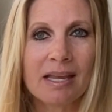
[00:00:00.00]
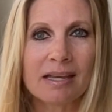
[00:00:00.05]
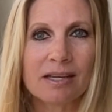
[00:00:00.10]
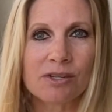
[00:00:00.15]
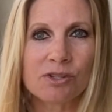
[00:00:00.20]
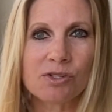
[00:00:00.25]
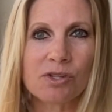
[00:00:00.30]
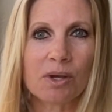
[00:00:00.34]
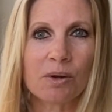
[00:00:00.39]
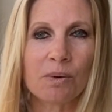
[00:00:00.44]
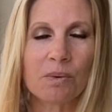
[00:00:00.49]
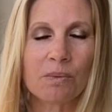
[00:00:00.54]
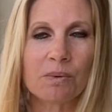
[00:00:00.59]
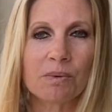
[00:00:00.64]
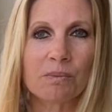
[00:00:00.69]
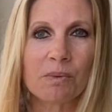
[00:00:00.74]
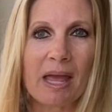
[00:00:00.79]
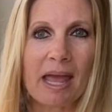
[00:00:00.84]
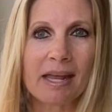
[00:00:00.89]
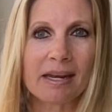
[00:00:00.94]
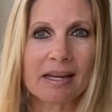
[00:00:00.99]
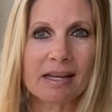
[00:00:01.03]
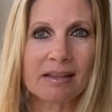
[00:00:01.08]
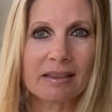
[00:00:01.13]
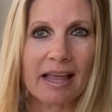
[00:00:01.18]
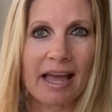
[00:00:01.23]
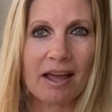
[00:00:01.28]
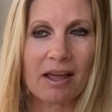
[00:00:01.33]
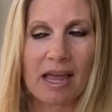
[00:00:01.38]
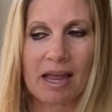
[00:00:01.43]
So,
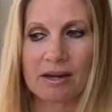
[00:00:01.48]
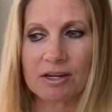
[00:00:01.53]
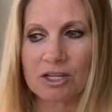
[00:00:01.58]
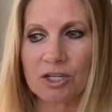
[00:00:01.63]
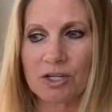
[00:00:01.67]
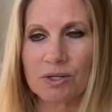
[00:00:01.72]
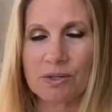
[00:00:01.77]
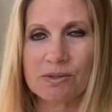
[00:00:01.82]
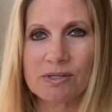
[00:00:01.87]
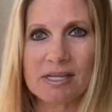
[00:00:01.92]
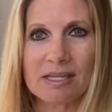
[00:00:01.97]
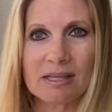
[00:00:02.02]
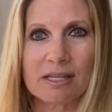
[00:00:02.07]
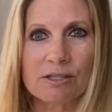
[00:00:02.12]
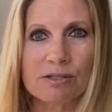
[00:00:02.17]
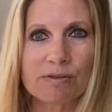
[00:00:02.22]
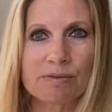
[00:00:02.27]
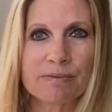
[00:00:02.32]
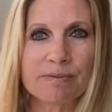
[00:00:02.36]
and using this